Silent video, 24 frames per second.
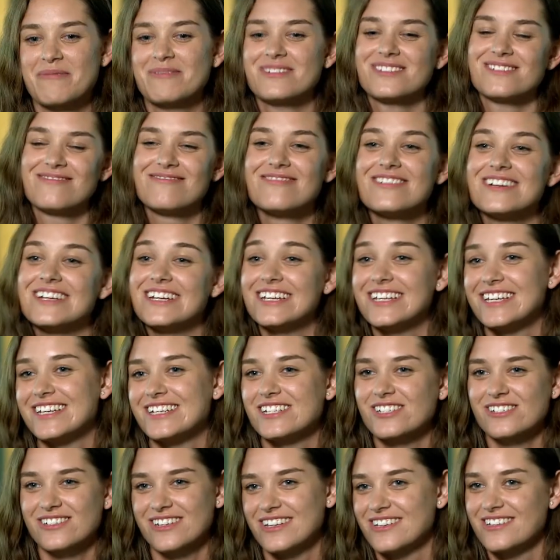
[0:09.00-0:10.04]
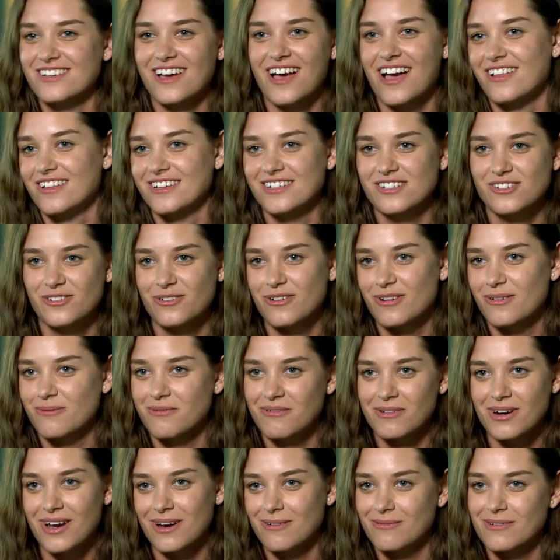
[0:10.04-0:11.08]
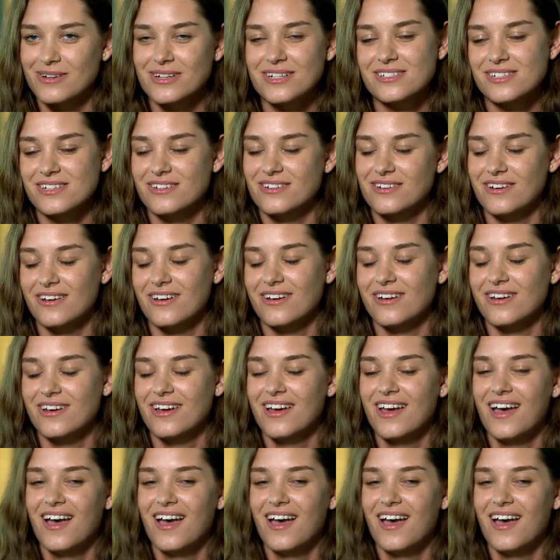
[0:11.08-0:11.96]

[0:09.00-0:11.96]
wasn't really entirely sure on what I wanted to do.